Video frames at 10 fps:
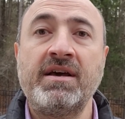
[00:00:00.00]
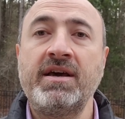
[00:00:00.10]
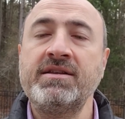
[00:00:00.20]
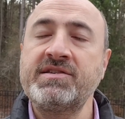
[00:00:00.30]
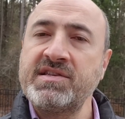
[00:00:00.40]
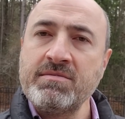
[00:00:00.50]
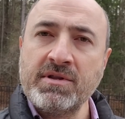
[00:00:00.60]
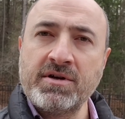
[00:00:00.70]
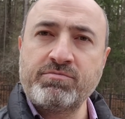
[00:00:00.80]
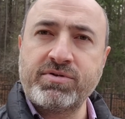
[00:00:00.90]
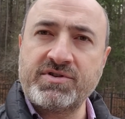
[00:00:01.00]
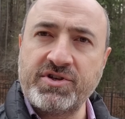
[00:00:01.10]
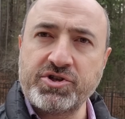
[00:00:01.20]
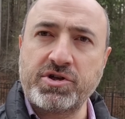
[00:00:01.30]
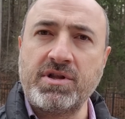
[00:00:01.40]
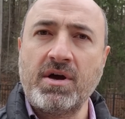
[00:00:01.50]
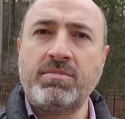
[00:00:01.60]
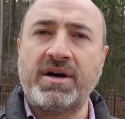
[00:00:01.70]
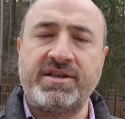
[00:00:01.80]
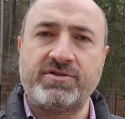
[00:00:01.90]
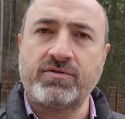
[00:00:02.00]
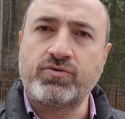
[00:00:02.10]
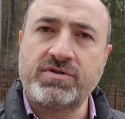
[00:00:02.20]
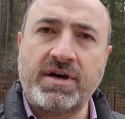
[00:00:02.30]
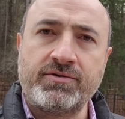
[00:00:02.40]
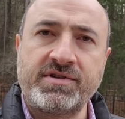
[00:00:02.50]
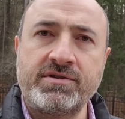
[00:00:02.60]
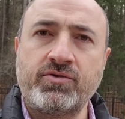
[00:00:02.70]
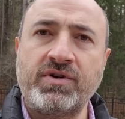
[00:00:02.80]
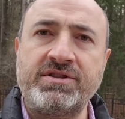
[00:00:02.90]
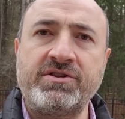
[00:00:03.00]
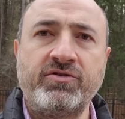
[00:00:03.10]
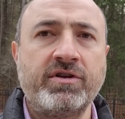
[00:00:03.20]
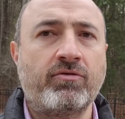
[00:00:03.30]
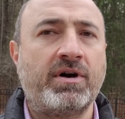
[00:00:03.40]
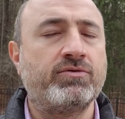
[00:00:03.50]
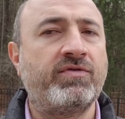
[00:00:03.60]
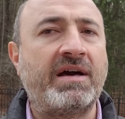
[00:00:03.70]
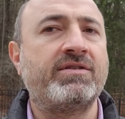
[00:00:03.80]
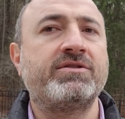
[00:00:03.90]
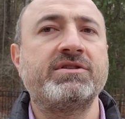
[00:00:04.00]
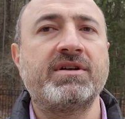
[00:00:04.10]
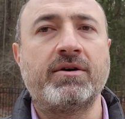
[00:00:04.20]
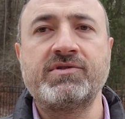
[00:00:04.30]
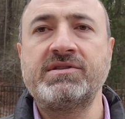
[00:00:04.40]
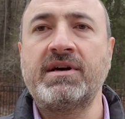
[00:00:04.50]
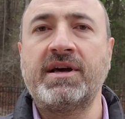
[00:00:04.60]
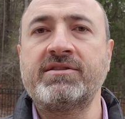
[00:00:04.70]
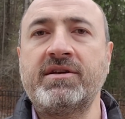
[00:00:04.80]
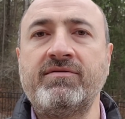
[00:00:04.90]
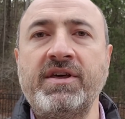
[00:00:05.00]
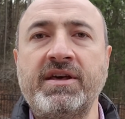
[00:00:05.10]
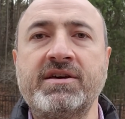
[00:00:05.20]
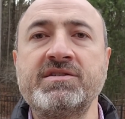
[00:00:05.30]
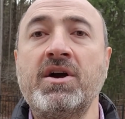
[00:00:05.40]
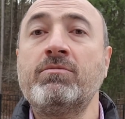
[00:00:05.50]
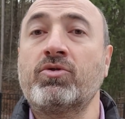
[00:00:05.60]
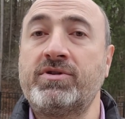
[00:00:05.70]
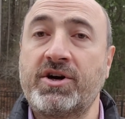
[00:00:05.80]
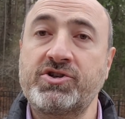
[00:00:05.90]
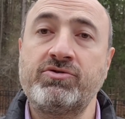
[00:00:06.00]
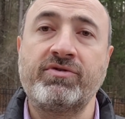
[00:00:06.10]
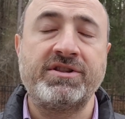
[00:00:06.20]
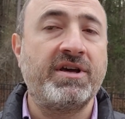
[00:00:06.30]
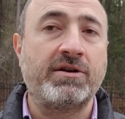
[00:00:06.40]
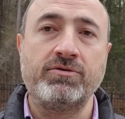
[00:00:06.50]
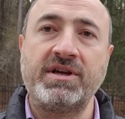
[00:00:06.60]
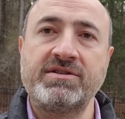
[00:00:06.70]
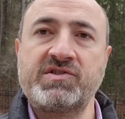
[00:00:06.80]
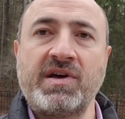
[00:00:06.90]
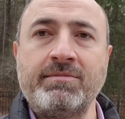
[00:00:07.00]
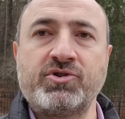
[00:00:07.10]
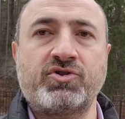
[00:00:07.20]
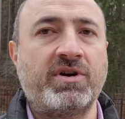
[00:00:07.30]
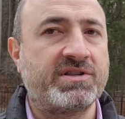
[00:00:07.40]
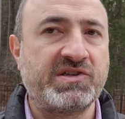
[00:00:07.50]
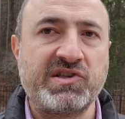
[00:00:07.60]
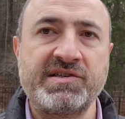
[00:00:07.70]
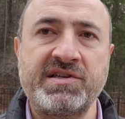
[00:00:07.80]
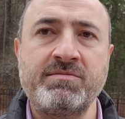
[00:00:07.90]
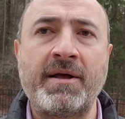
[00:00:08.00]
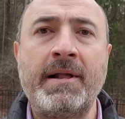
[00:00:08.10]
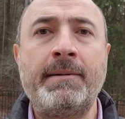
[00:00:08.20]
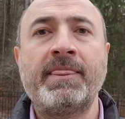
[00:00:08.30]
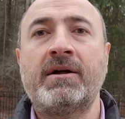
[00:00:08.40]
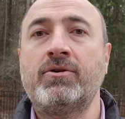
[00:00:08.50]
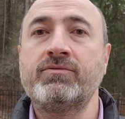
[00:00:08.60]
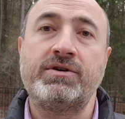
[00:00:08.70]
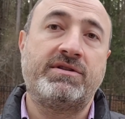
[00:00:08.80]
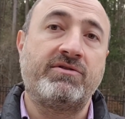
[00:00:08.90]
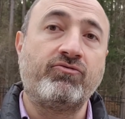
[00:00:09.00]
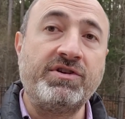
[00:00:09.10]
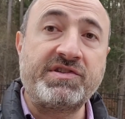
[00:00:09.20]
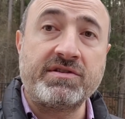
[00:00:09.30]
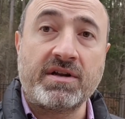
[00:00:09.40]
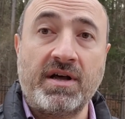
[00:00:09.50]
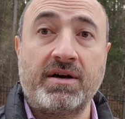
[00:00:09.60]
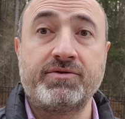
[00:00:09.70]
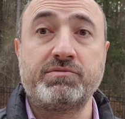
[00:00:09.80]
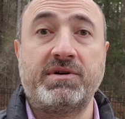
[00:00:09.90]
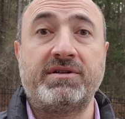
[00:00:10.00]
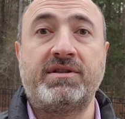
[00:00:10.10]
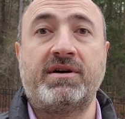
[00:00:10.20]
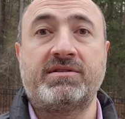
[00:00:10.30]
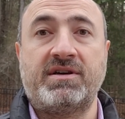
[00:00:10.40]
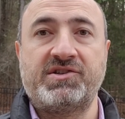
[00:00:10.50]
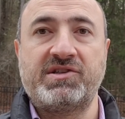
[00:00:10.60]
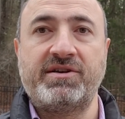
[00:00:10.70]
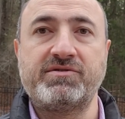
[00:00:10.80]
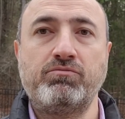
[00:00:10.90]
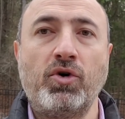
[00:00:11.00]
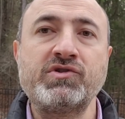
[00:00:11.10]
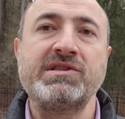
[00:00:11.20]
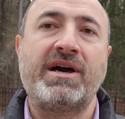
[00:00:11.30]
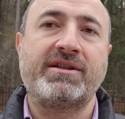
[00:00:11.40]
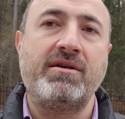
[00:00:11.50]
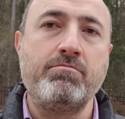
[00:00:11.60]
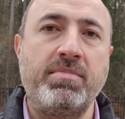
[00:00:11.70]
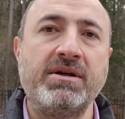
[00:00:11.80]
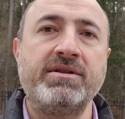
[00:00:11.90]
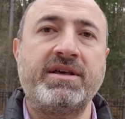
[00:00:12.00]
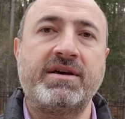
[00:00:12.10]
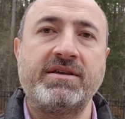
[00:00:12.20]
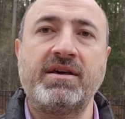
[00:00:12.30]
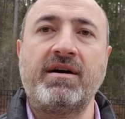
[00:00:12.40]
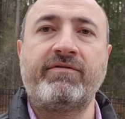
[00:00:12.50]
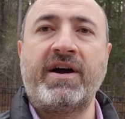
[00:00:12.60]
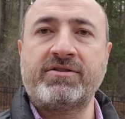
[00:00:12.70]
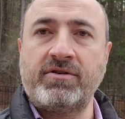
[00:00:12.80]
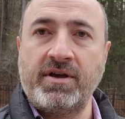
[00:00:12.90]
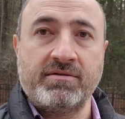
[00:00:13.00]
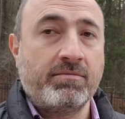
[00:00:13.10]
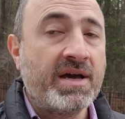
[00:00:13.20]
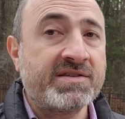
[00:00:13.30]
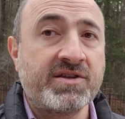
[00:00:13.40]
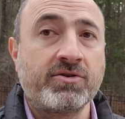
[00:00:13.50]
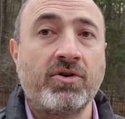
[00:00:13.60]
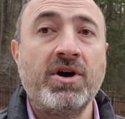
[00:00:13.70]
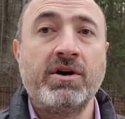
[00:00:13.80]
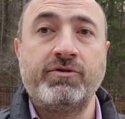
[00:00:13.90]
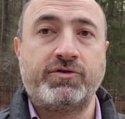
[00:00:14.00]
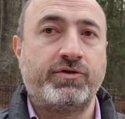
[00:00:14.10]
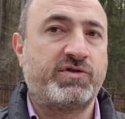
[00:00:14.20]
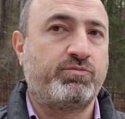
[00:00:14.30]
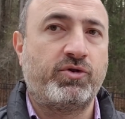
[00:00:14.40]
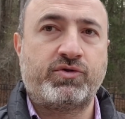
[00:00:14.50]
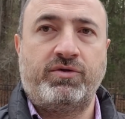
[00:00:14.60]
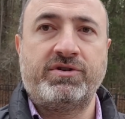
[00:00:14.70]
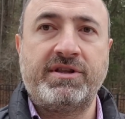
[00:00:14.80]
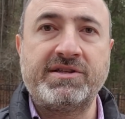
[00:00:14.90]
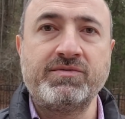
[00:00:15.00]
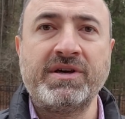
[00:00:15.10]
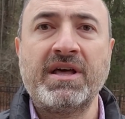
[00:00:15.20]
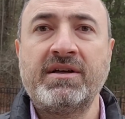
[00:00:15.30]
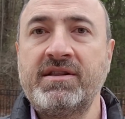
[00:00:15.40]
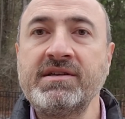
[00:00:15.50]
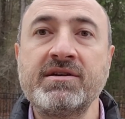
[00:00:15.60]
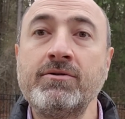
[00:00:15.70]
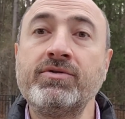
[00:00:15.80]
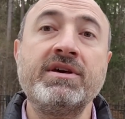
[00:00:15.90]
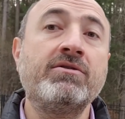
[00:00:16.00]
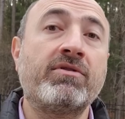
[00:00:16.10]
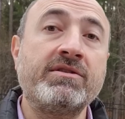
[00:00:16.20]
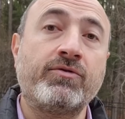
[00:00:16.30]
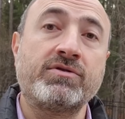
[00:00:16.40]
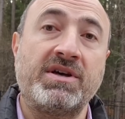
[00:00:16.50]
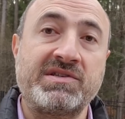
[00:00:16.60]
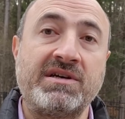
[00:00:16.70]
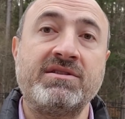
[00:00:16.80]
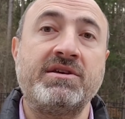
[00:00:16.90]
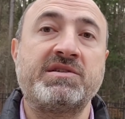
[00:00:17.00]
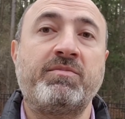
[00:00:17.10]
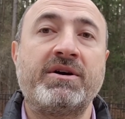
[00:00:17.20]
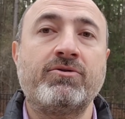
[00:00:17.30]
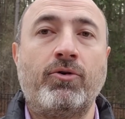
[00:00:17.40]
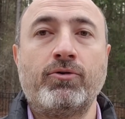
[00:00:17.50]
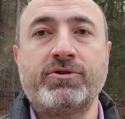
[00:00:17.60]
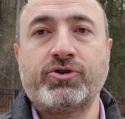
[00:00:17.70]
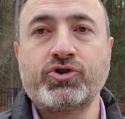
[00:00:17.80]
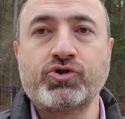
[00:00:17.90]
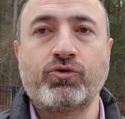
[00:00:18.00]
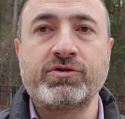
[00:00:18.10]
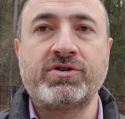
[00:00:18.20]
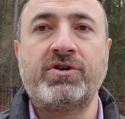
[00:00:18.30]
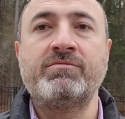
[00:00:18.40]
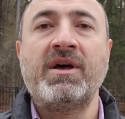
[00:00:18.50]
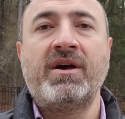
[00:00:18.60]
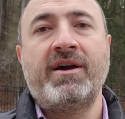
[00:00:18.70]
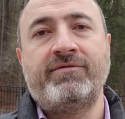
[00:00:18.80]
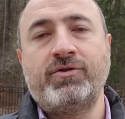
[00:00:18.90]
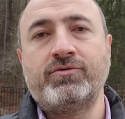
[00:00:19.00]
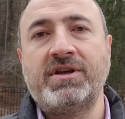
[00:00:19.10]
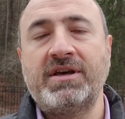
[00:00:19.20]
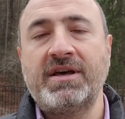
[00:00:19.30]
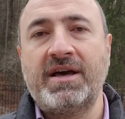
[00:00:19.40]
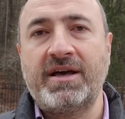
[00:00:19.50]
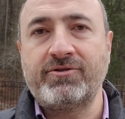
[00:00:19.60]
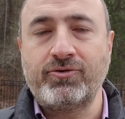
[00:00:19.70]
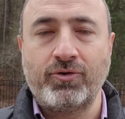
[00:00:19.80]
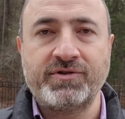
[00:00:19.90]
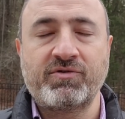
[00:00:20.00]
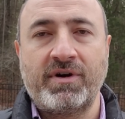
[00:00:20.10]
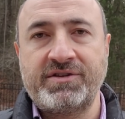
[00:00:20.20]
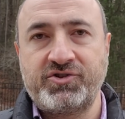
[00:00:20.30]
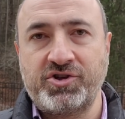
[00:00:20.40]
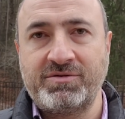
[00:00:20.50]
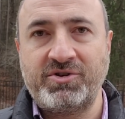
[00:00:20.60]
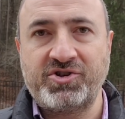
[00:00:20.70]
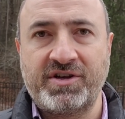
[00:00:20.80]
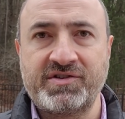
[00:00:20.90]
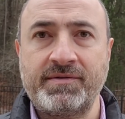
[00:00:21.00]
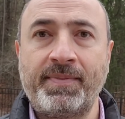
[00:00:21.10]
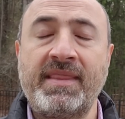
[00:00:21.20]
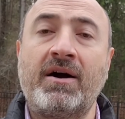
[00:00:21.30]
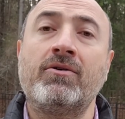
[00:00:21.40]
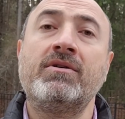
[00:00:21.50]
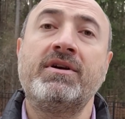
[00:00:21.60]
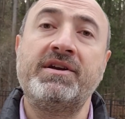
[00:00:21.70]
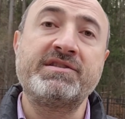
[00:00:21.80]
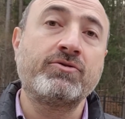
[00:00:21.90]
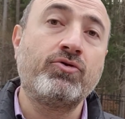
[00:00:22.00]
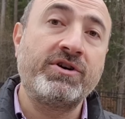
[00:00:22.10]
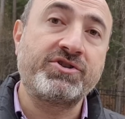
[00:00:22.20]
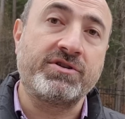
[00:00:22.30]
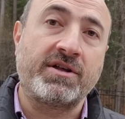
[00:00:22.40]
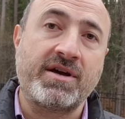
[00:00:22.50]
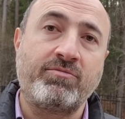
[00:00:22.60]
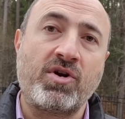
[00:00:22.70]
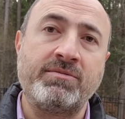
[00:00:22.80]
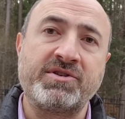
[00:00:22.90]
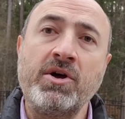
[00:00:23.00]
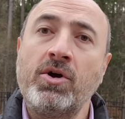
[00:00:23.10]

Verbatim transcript: in a similar position by the end of 2023, around 500,000 electric vehicles production rate, including the Cybertruck, Tesla Semi, along with the recent announcement that Tesla is most likely building a gigafactory in Mexico, which we're supposed to hear this week. Things are looking great for Tesla despite all the short-term FUD and noise, writes Jeremy Johnson. Now, here's the question that I promised.